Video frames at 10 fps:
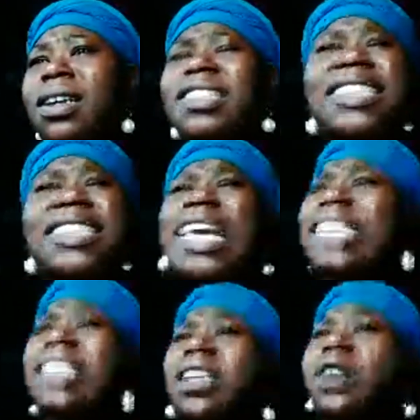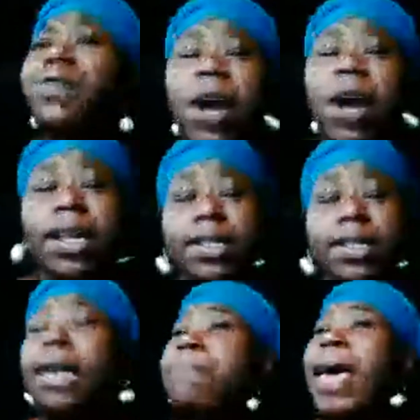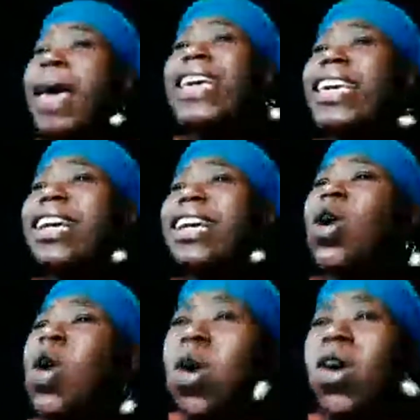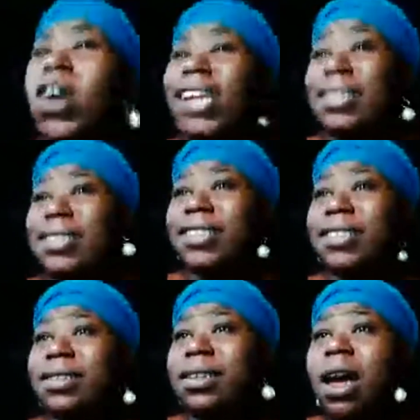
Sell it to the fullest. Make your coins.